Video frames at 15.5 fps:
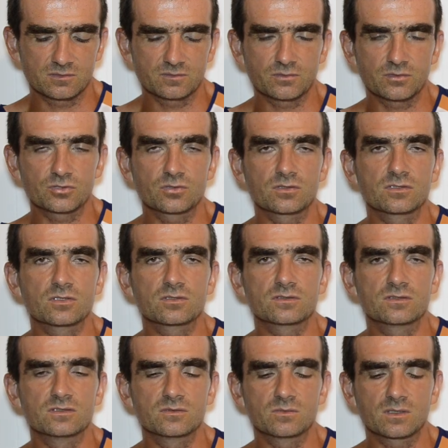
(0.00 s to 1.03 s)
for sure not
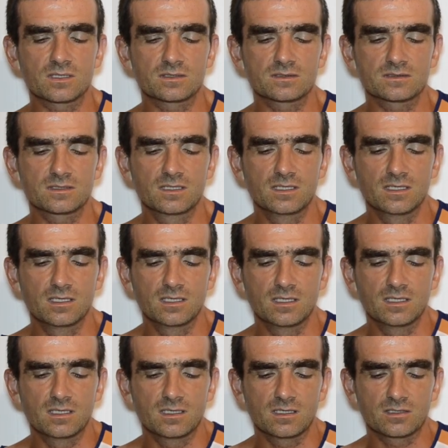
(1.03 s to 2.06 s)
the worst.
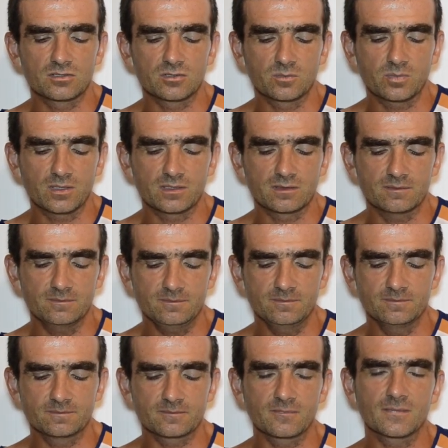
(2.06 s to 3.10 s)
Chopin,
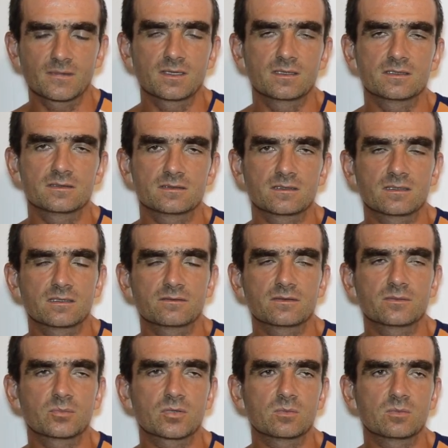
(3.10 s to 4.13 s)
he still have
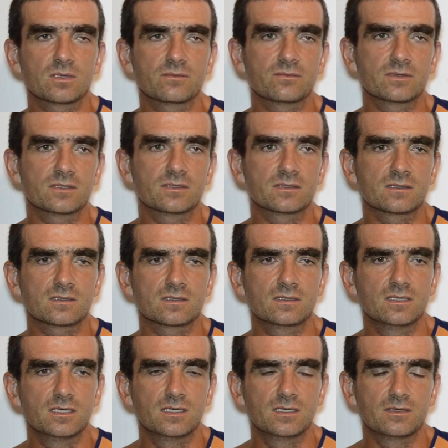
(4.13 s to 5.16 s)
a problem with the
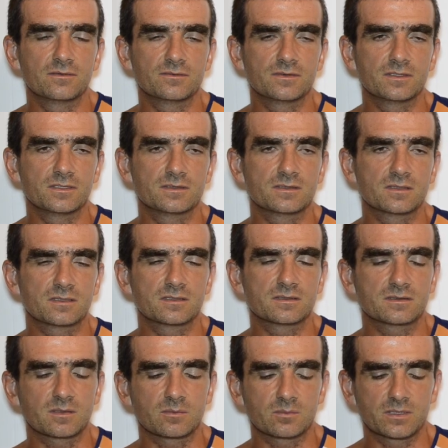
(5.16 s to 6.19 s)
feet and
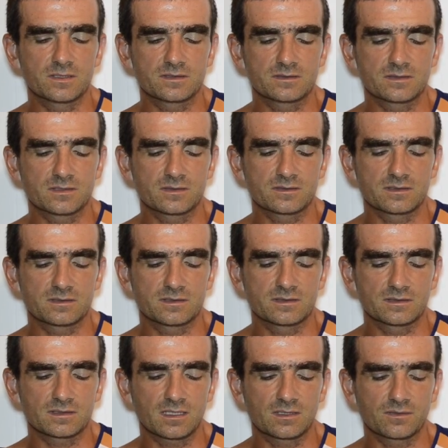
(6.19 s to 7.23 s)
some blisters and
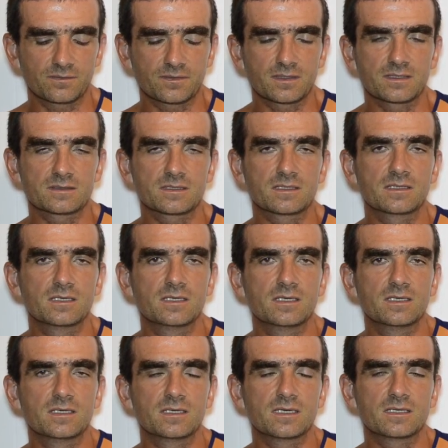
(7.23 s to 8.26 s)
these kind of things,
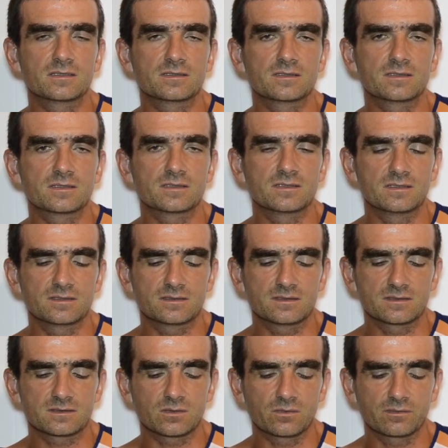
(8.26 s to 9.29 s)
and this
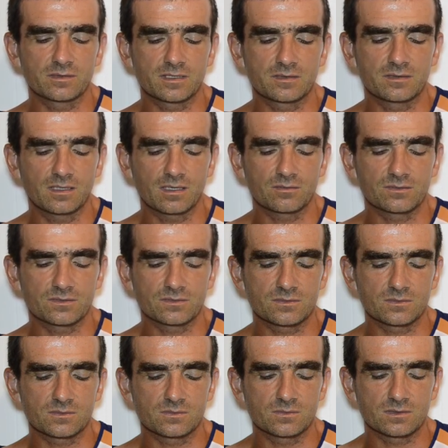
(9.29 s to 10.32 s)
is slowing him down.
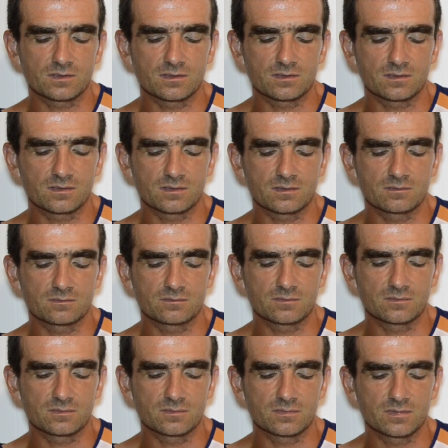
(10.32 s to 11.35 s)
So
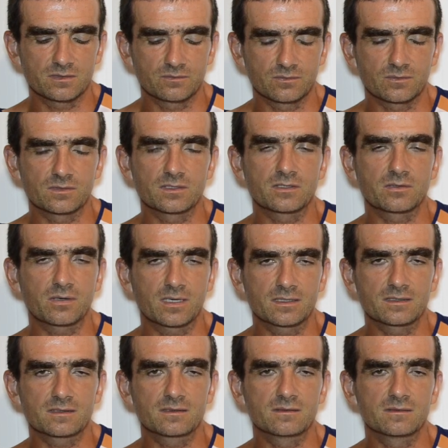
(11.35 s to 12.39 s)
he ran